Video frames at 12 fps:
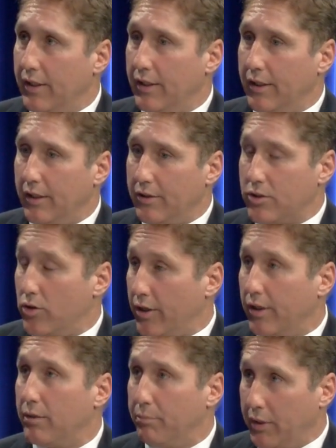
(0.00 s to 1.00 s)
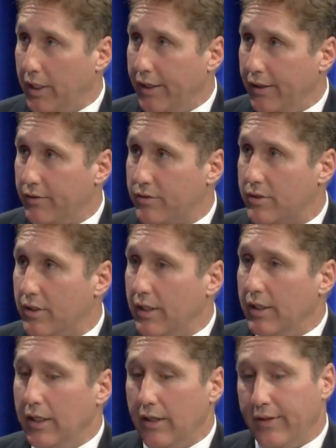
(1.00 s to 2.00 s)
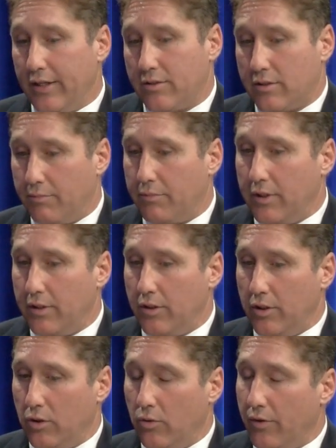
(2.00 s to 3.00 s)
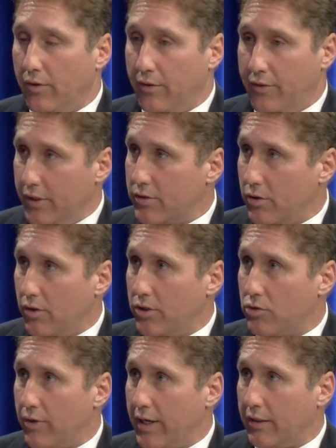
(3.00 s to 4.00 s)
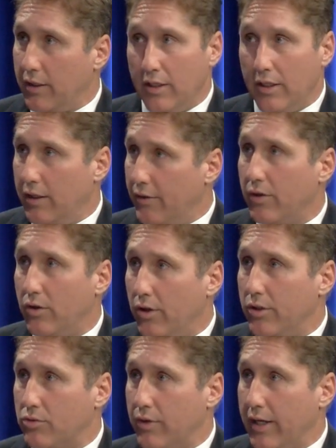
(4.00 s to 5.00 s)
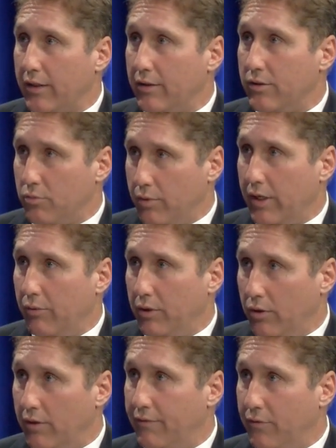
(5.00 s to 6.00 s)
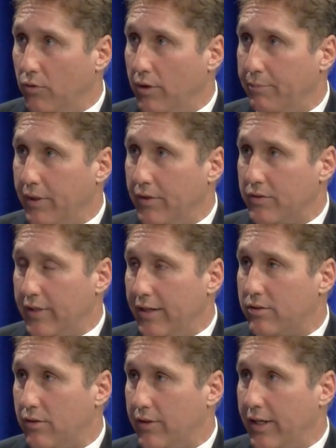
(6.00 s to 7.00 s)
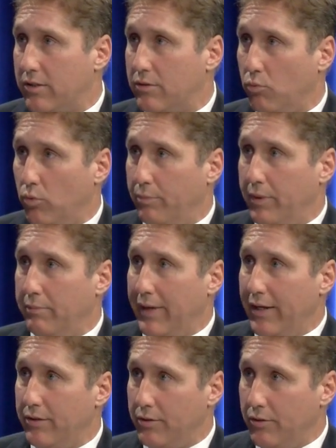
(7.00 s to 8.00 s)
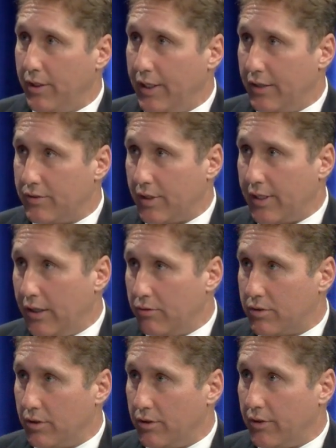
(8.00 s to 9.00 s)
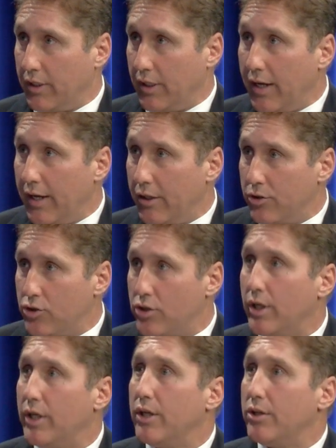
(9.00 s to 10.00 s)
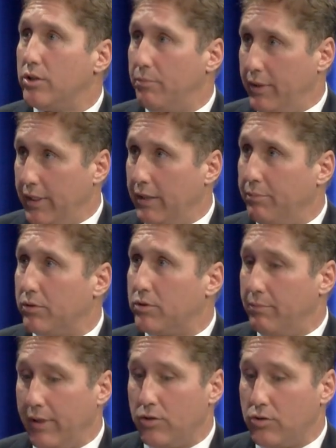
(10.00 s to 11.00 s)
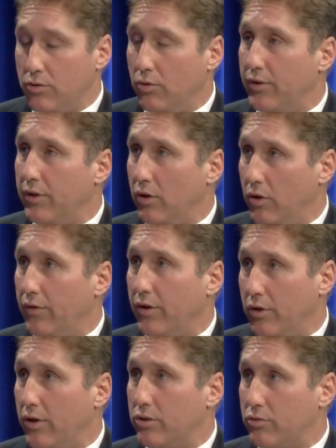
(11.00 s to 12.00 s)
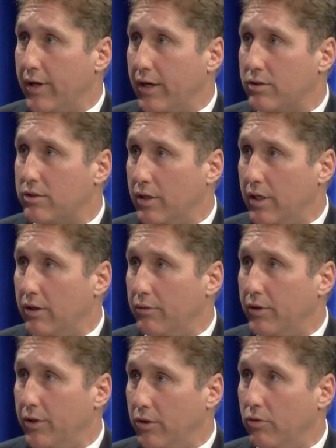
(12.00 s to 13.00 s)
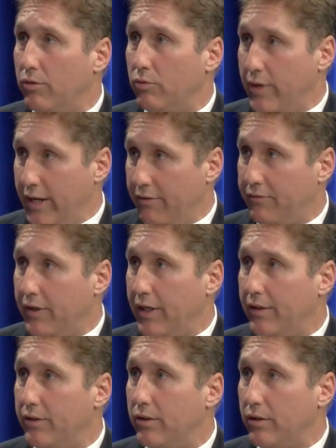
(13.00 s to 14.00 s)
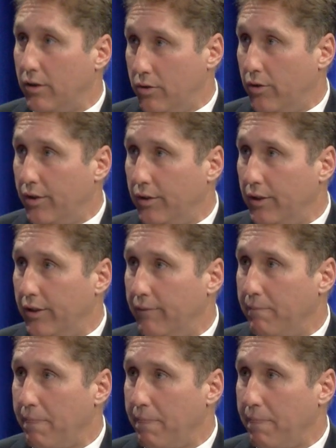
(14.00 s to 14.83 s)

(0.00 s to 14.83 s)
Uh, it's not in compliance. And that's something, you know, this contract and any other contract is what I will look for because that's, that's will be my duty as a councilor at large to be able to make sure that all the contracts are, you know, ratified accordingly.